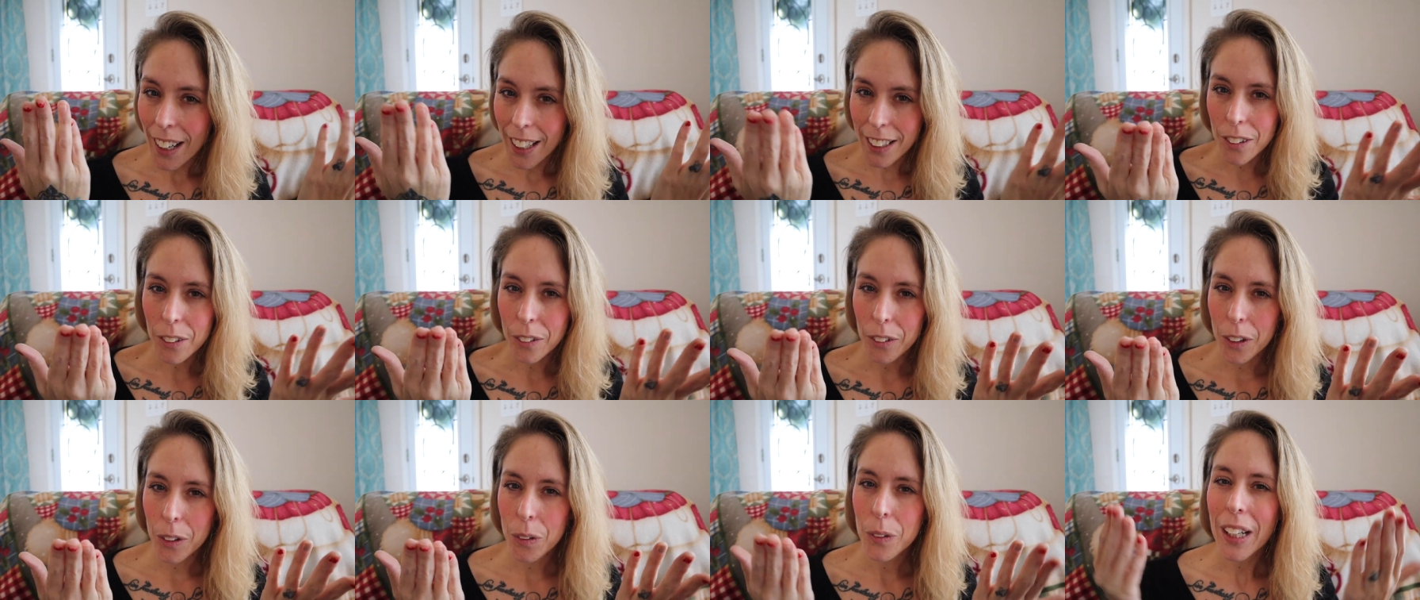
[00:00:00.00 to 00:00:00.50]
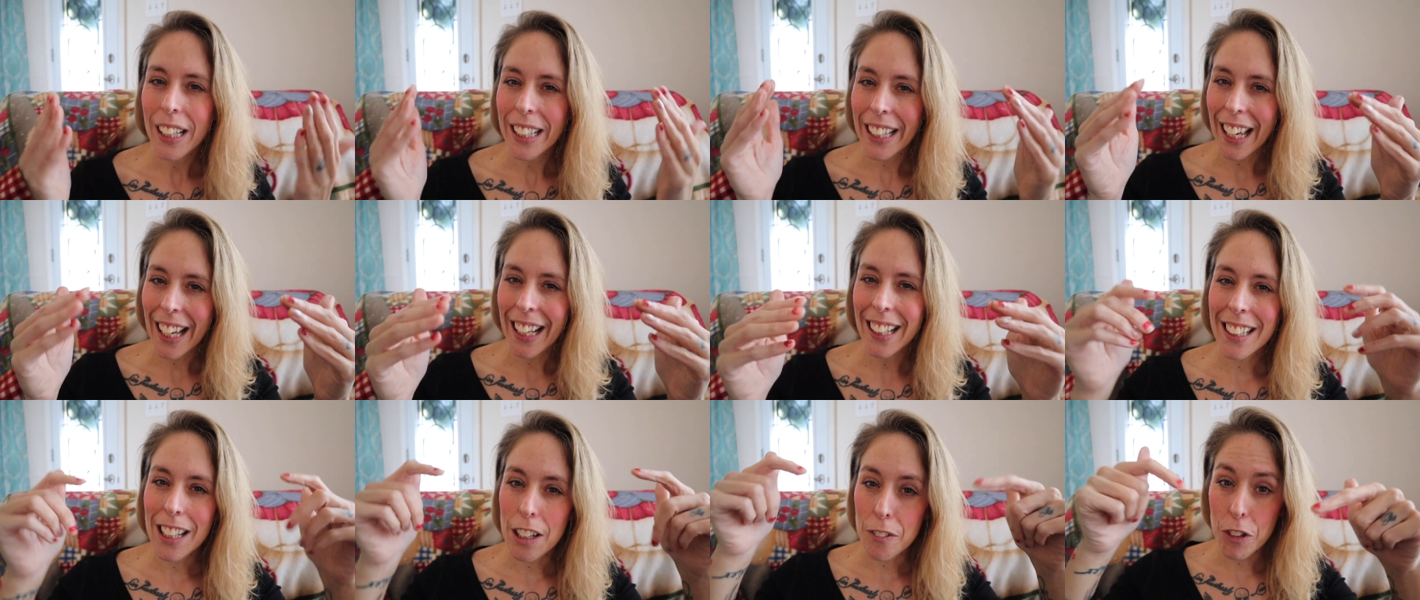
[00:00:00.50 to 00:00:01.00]
I don't know.
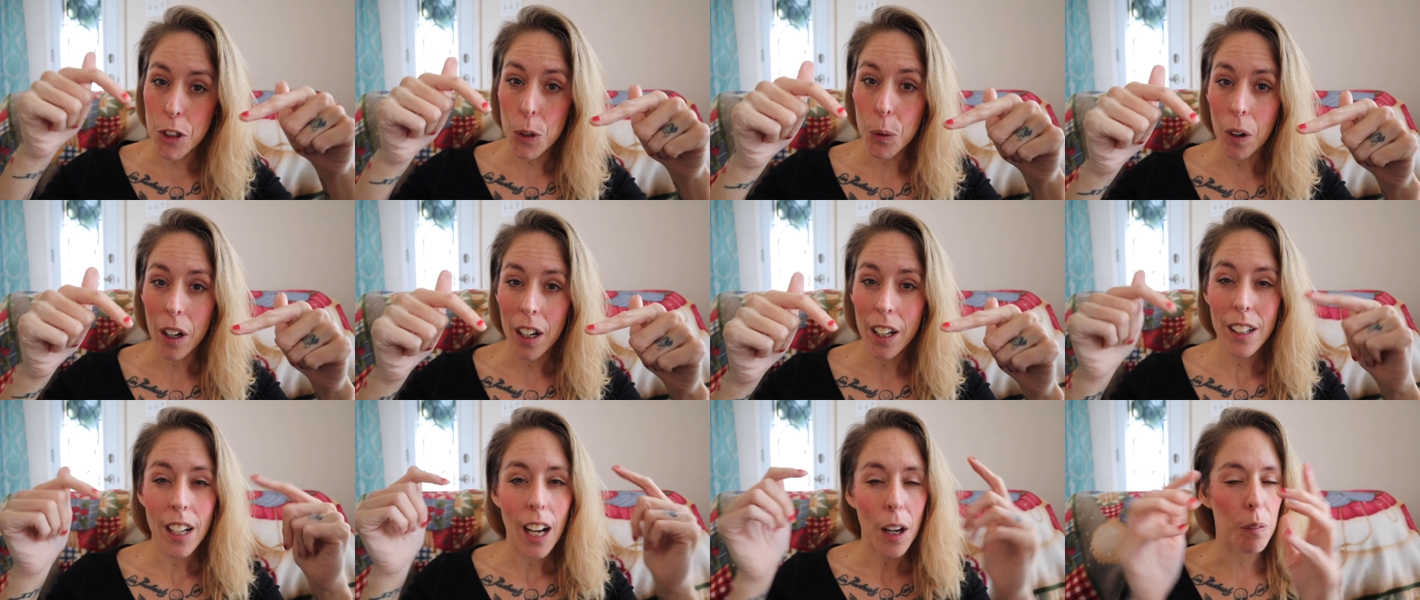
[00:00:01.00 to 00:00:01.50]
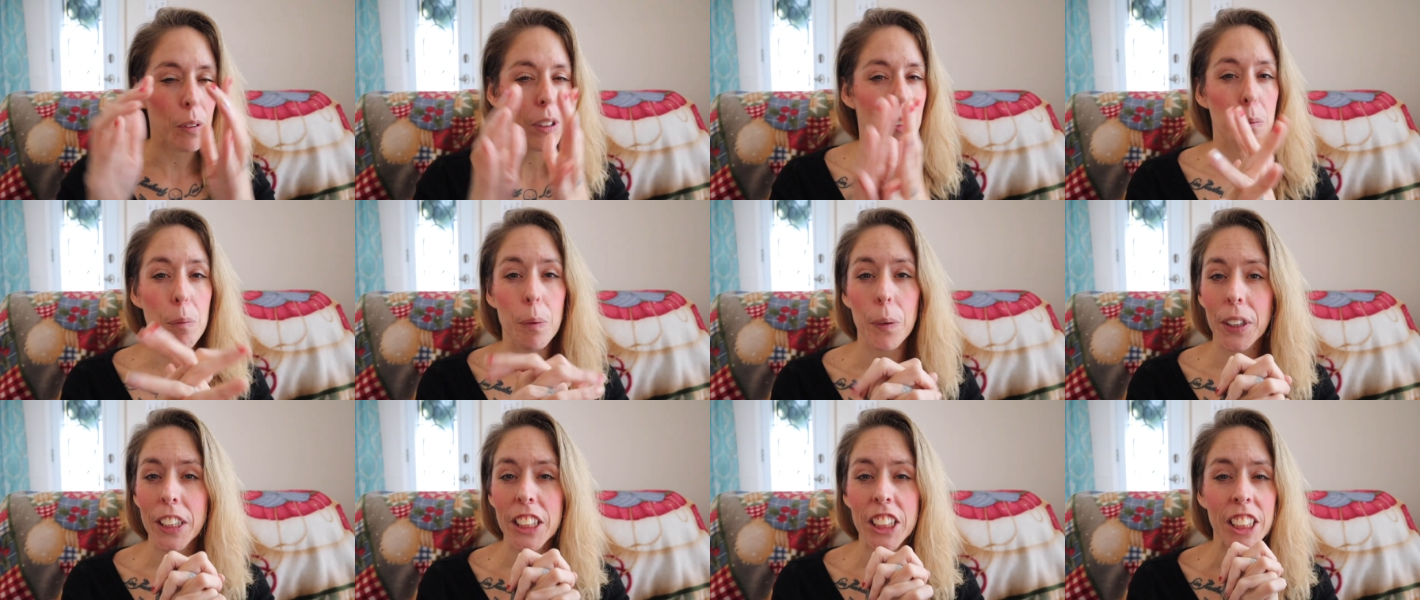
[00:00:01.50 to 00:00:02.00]
Again, if you are, I would
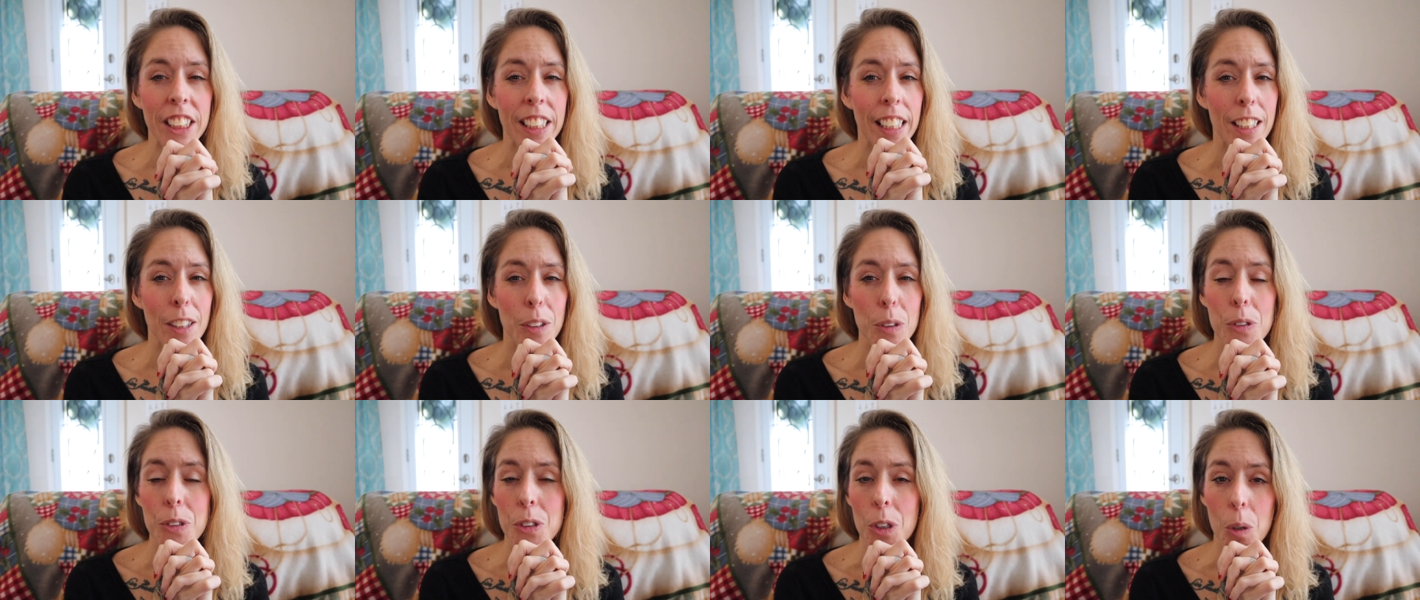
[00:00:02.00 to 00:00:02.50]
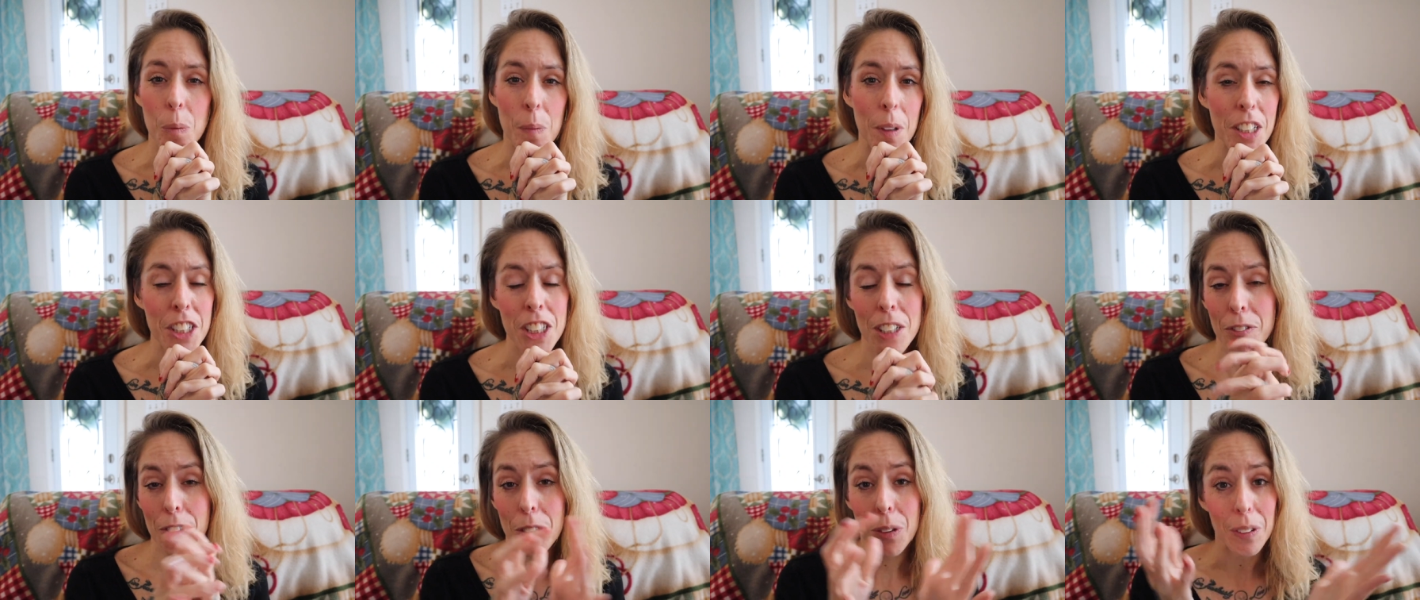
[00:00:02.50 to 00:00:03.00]
appreciate you so
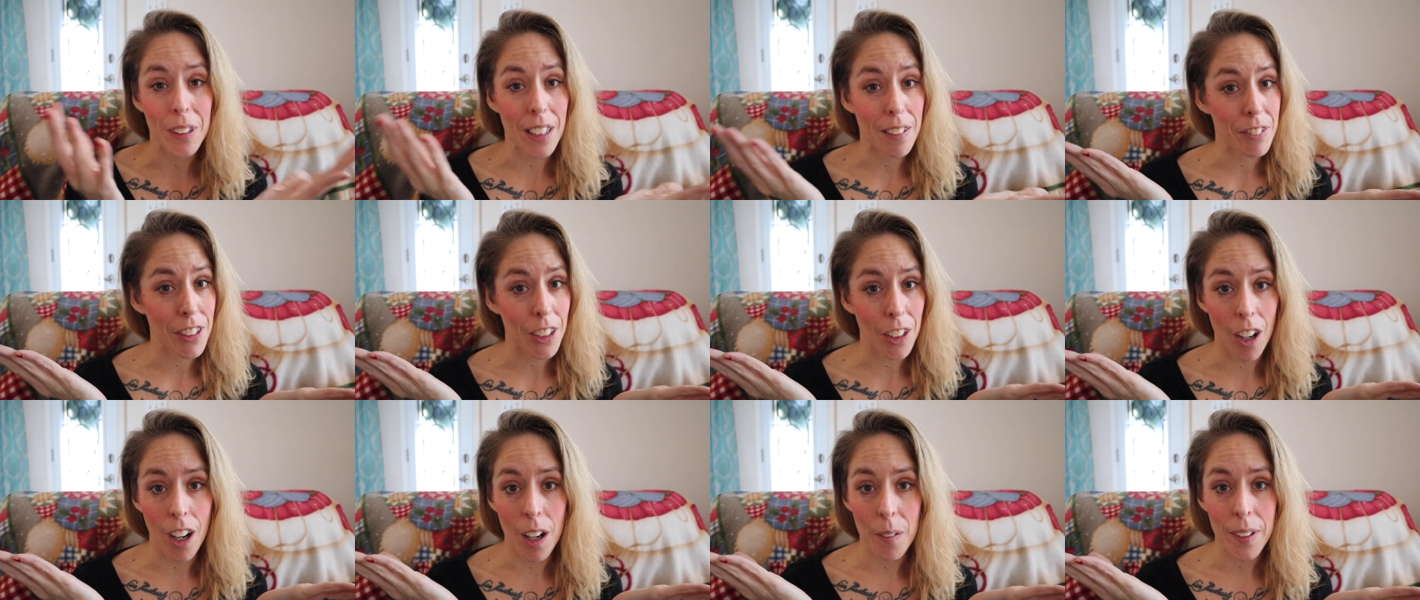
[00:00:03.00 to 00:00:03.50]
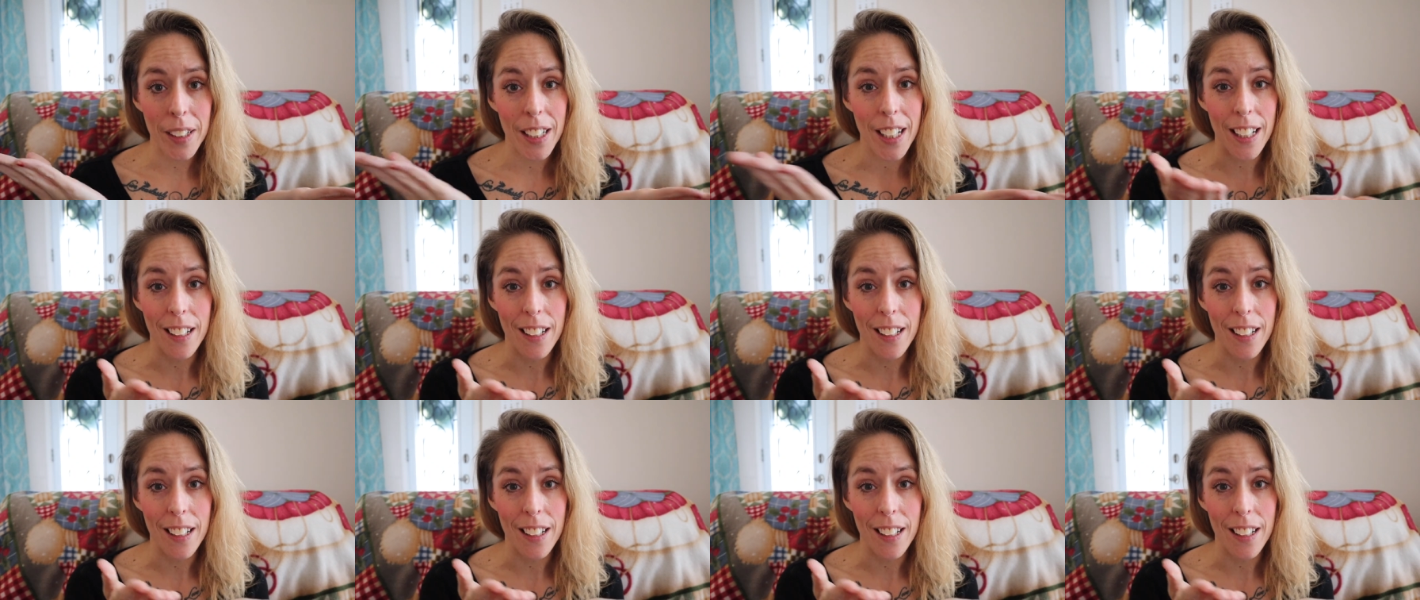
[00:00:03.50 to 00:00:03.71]
much if you left a comment